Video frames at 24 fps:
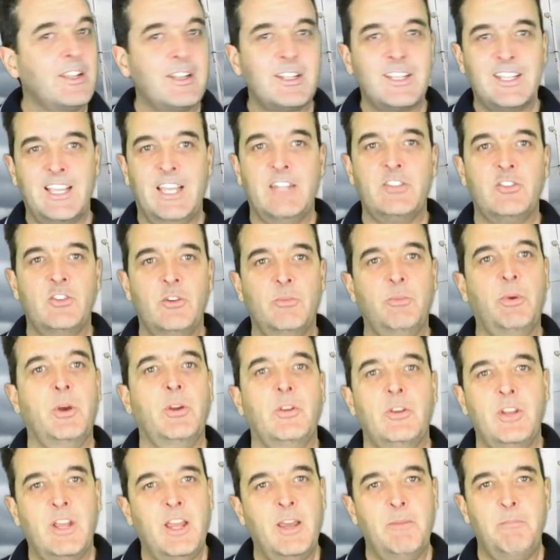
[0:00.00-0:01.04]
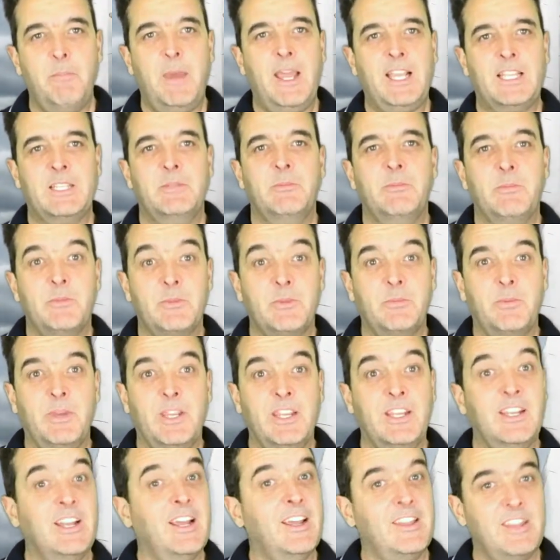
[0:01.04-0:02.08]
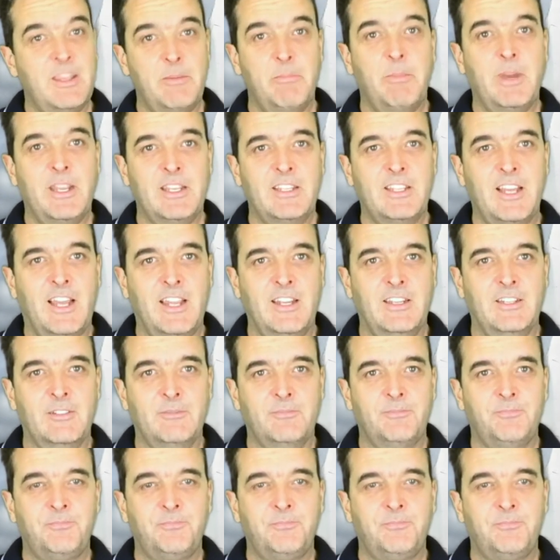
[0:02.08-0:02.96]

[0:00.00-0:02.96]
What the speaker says: get your boat at maximum speed and then maintain it.